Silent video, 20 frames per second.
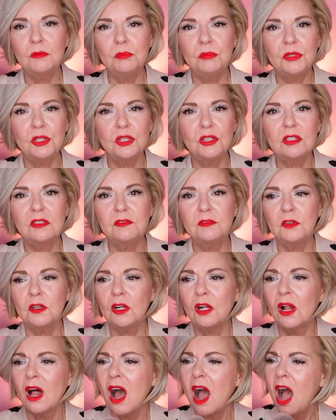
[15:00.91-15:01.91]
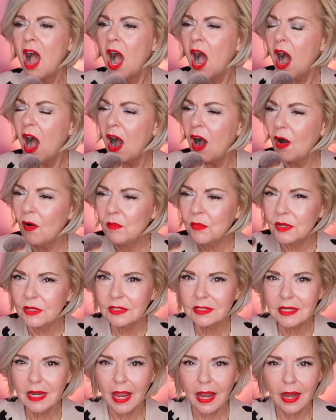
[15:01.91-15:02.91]
beautiful,
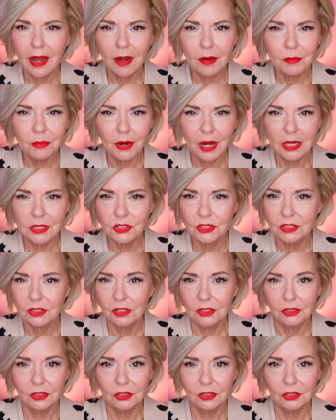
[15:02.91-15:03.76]
almost airbrushed